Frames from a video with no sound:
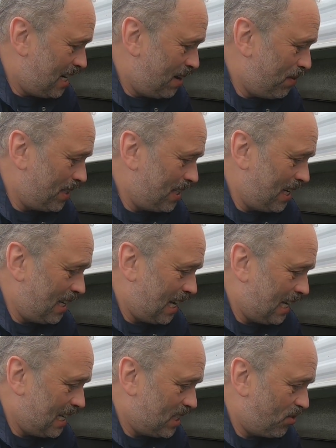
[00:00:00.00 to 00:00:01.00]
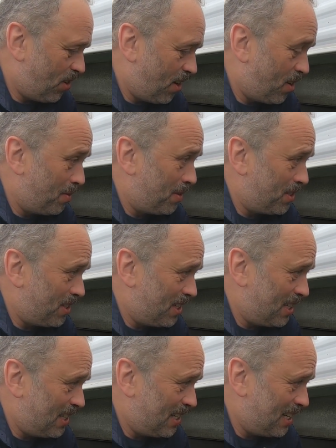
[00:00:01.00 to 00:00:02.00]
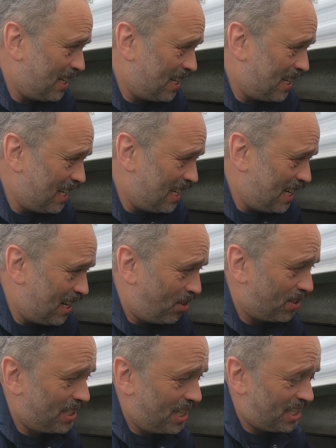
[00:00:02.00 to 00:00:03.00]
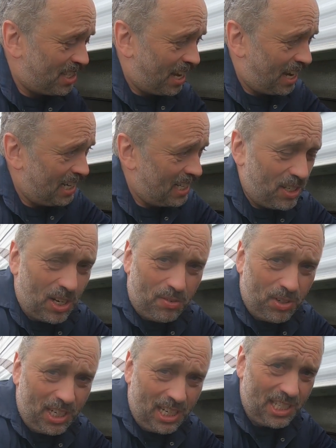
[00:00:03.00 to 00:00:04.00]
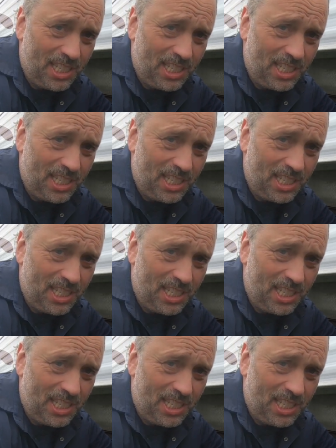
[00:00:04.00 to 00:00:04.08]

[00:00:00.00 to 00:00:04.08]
Everything against fire, because on this side everything